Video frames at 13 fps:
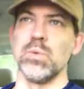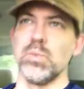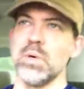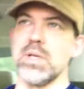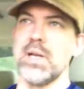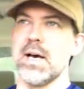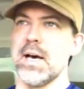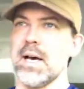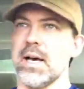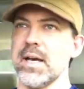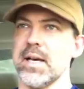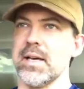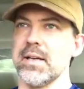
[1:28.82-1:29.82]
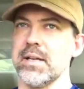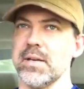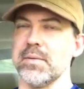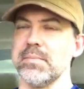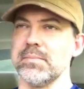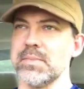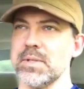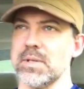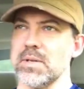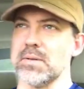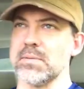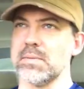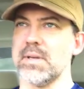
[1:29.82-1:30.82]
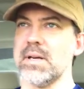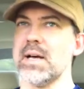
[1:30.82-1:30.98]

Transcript: would I, you know, you know